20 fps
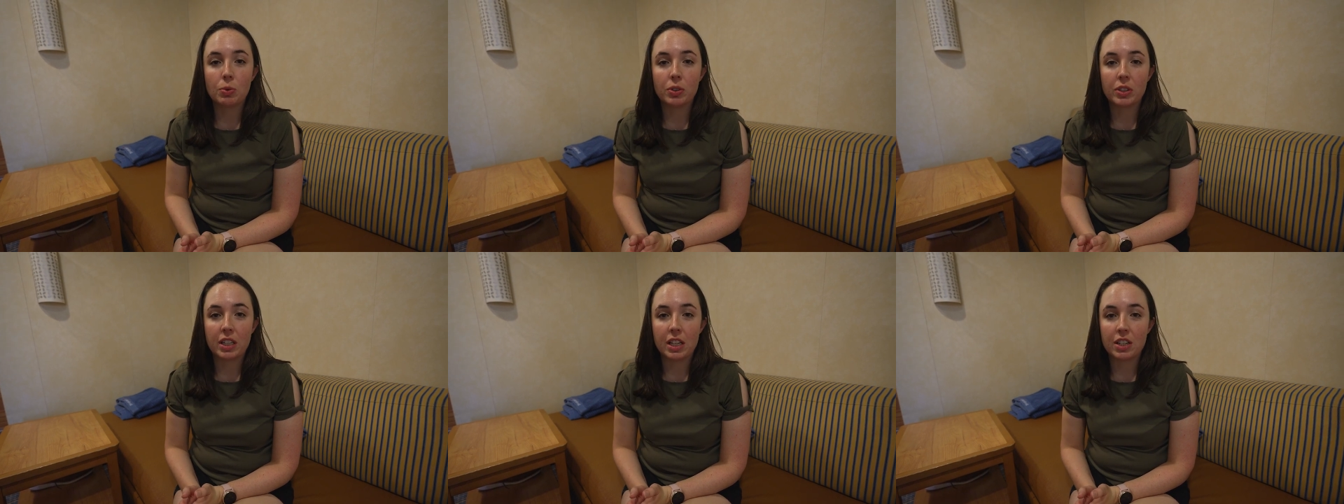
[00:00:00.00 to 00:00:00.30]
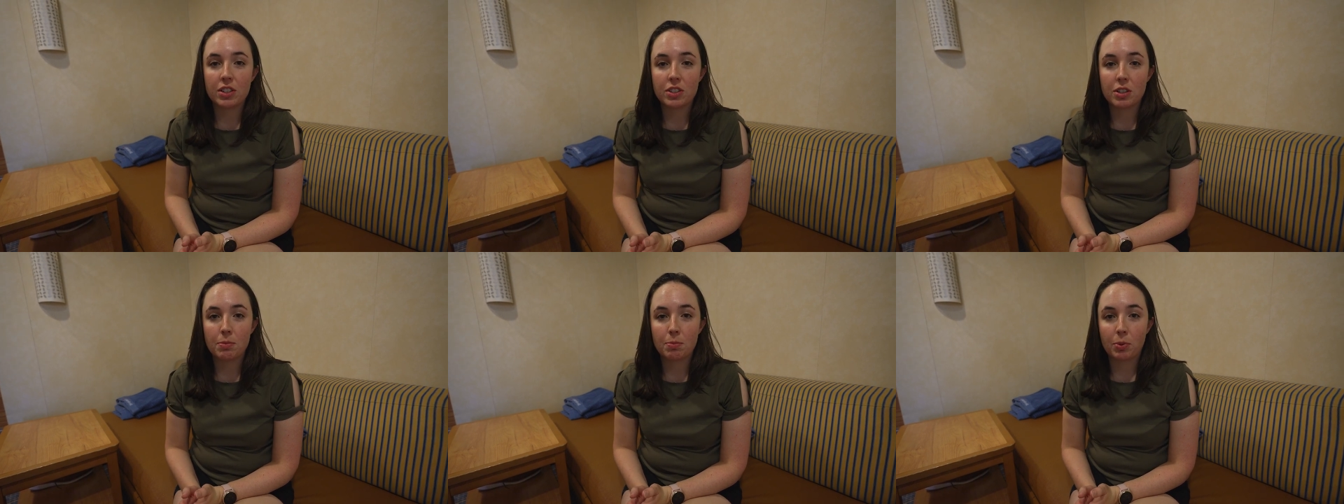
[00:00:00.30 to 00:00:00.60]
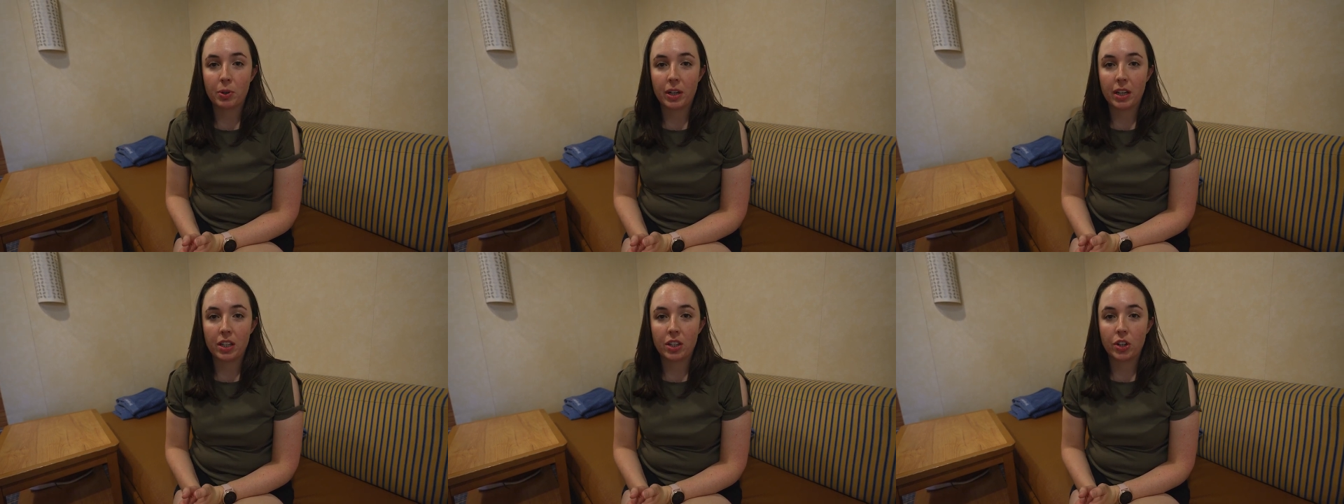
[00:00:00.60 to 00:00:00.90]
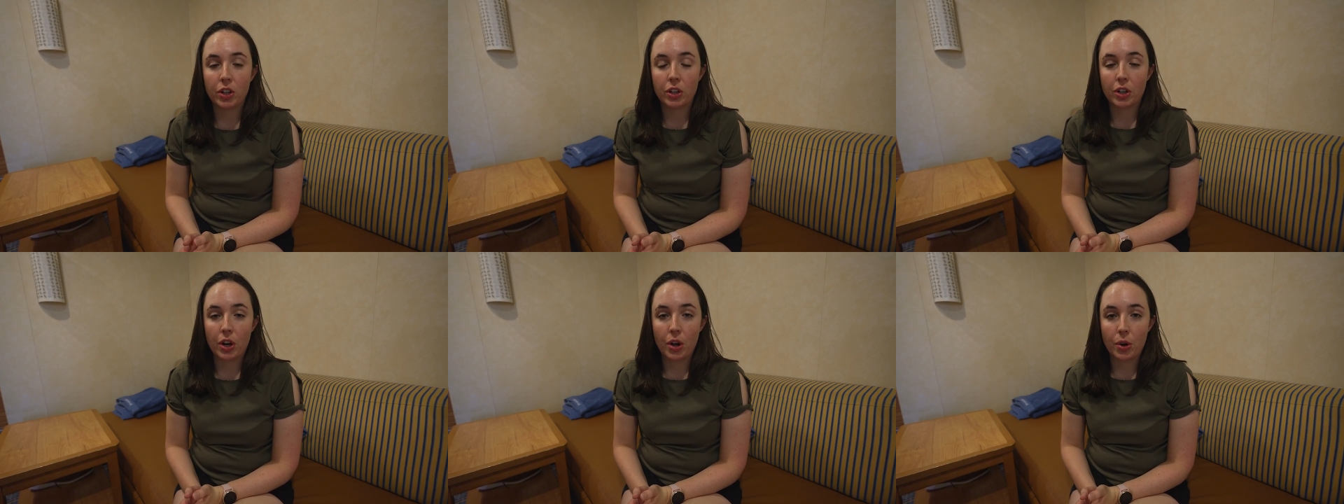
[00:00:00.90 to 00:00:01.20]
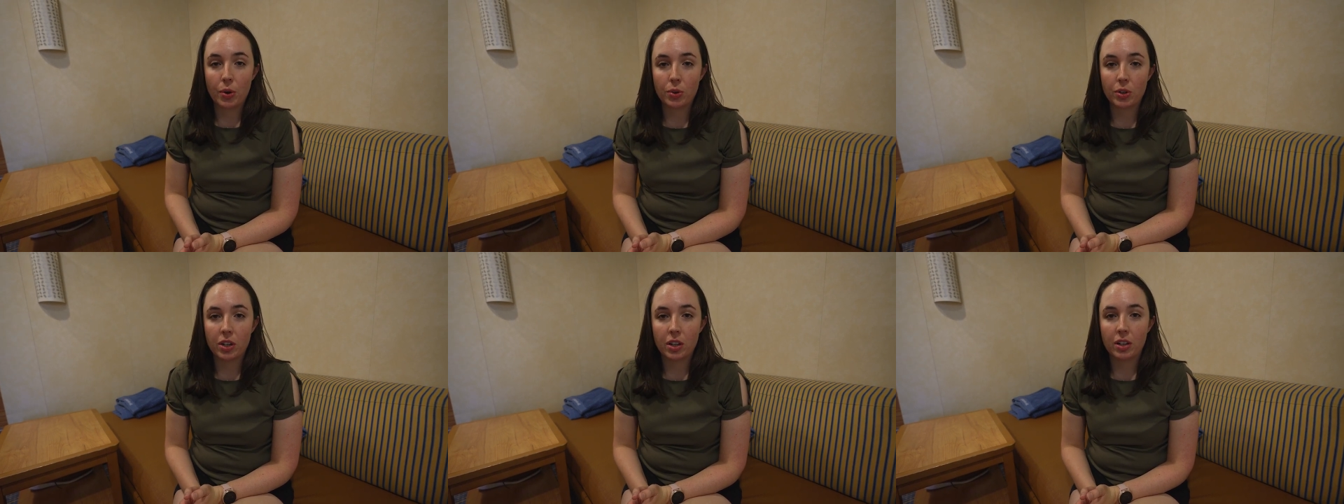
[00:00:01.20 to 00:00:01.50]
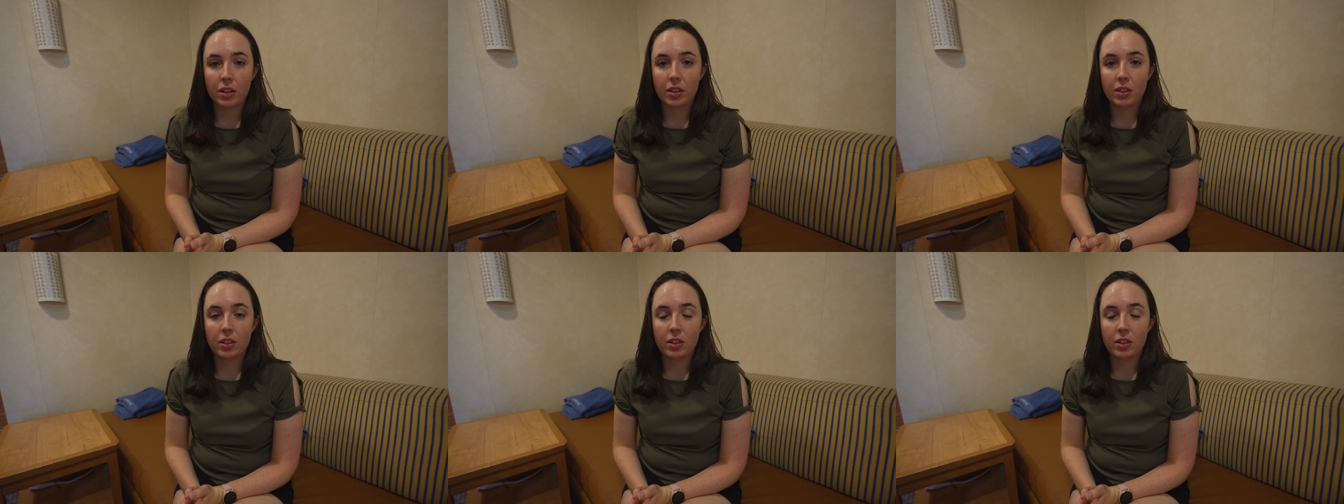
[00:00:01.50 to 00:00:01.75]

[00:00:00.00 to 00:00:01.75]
will need to bring your own